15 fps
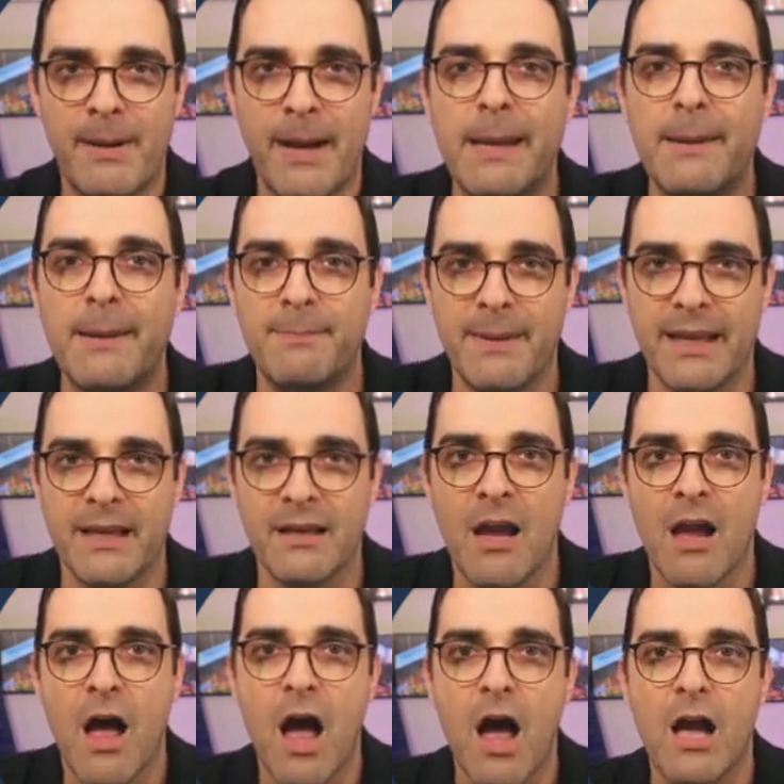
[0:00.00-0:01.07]
piping
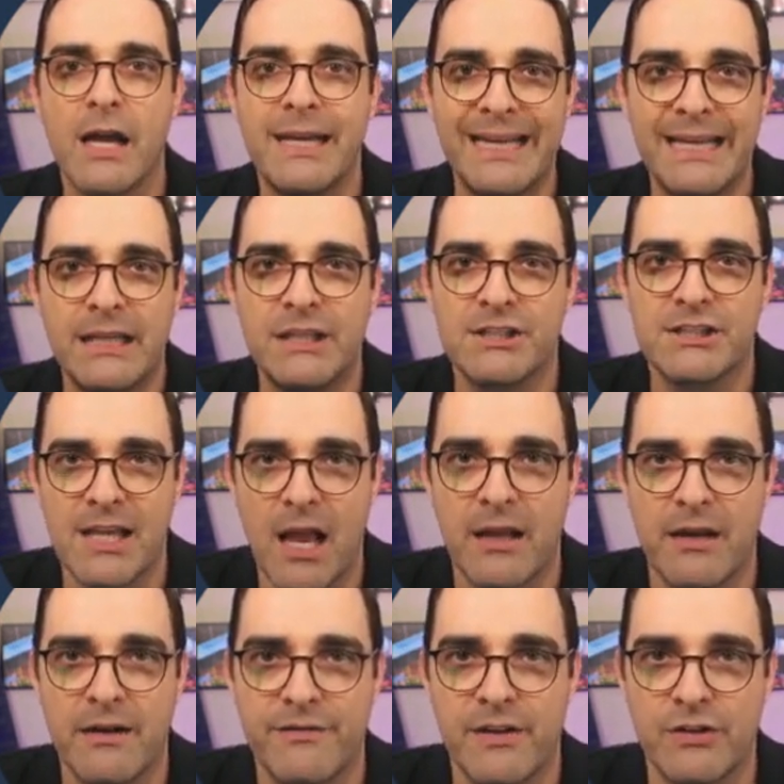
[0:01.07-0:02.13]
on each
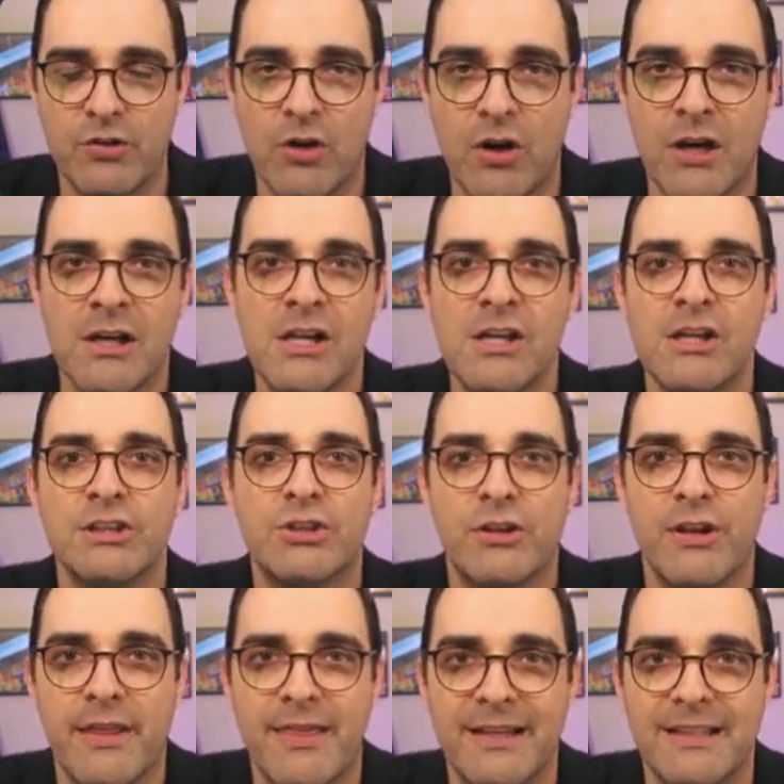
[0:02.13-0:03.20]
side of the door so
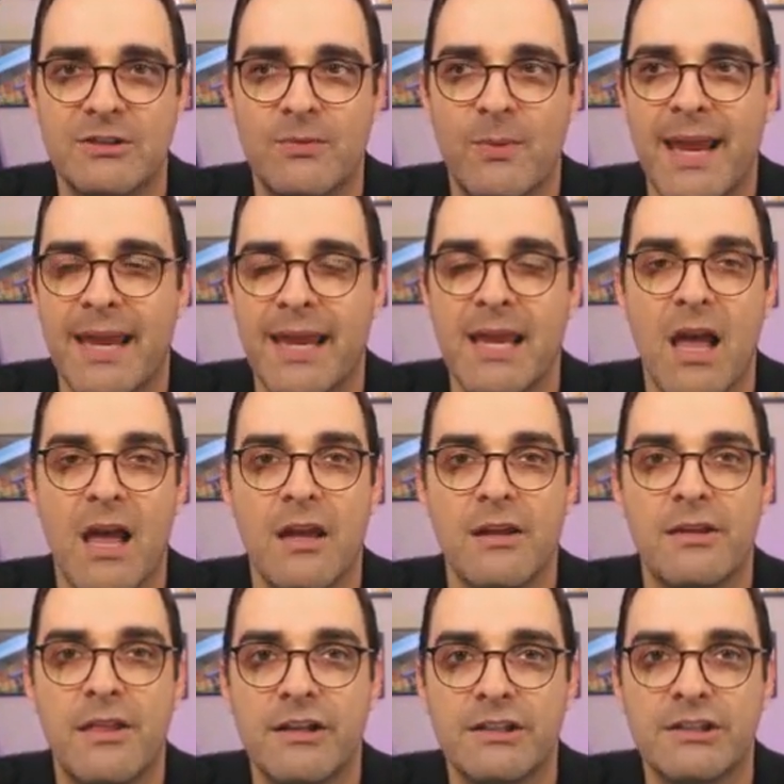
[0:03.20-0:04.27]
that this way
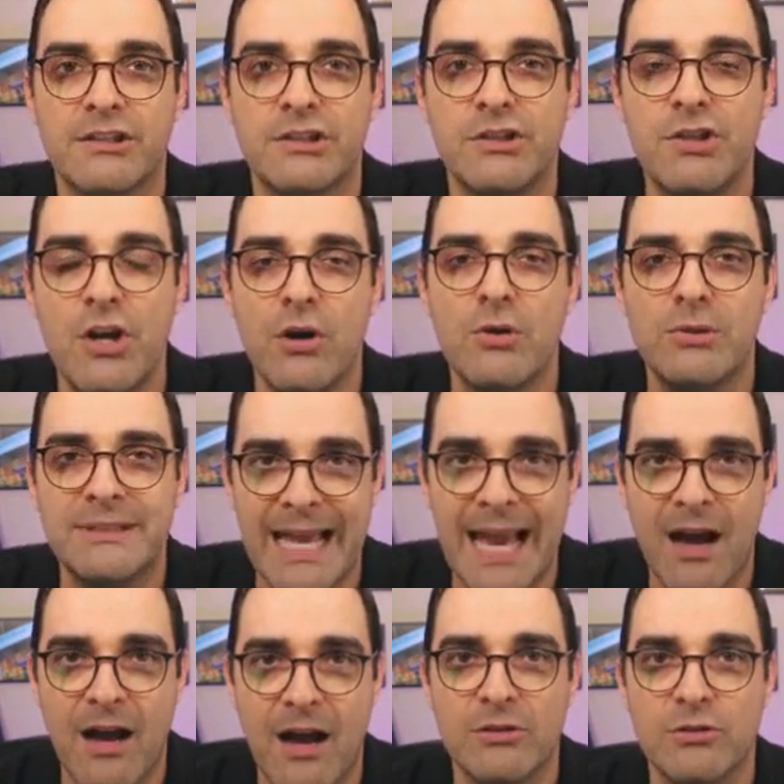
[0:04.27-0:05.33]
there's no
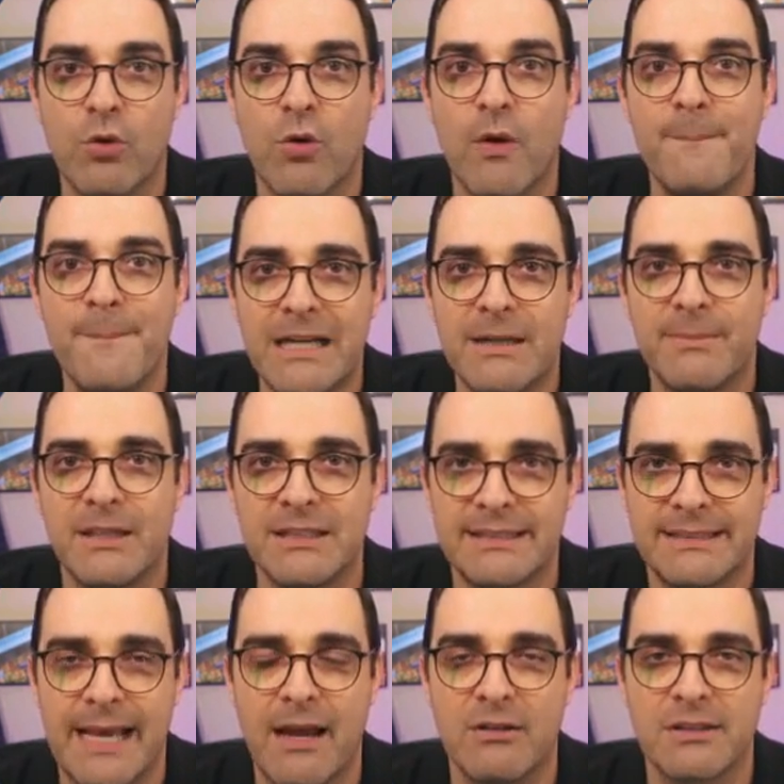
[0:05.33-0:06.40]
sound or minimal
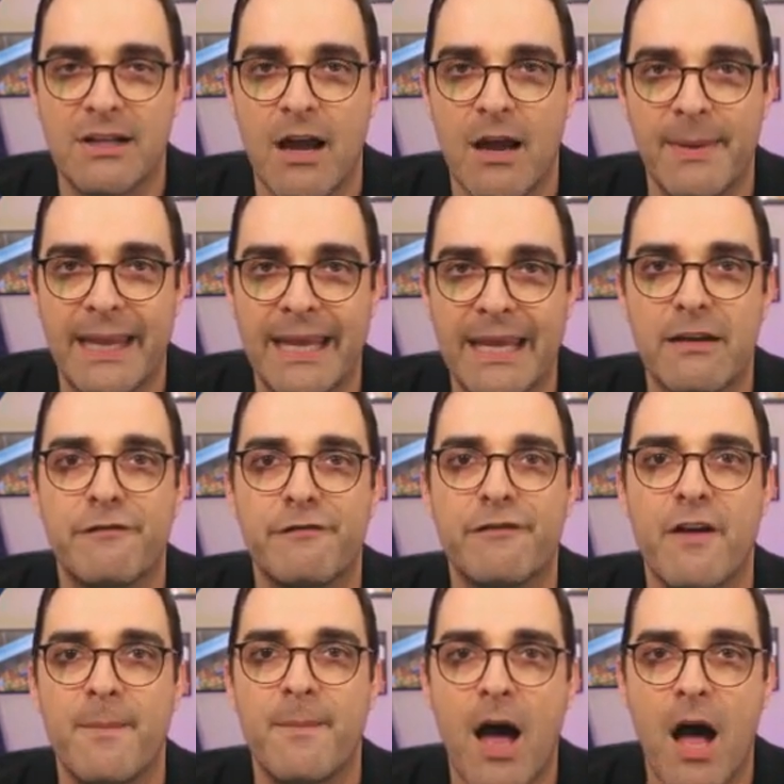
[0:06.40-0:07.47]
sound coming in
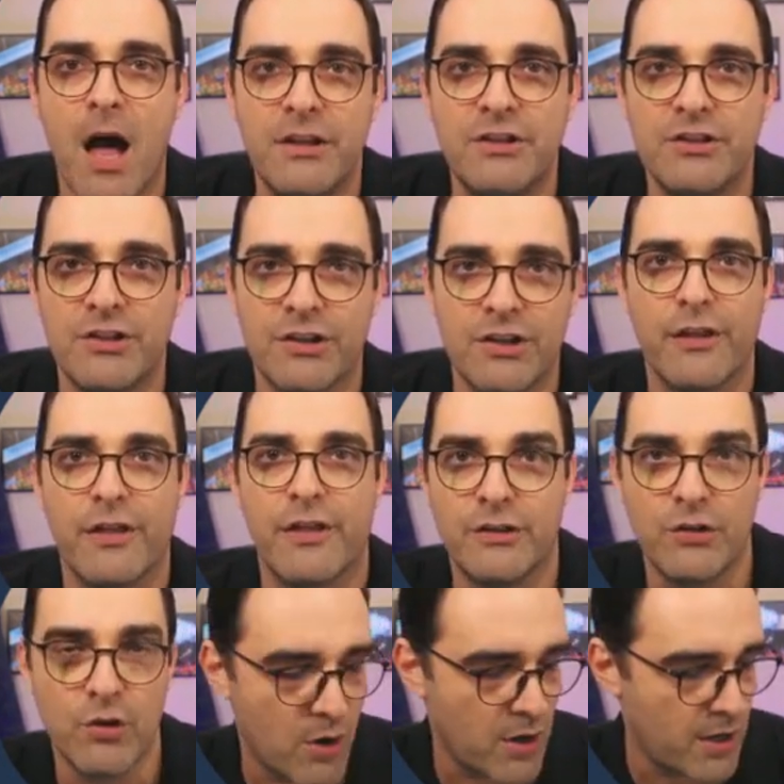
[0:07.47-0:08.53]
from under the
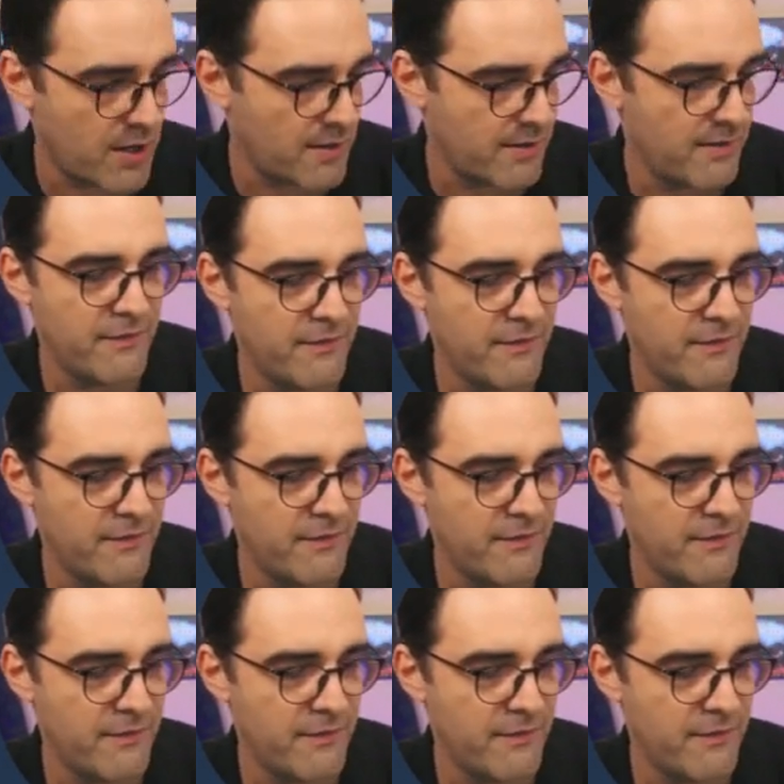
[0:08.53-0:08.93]
door.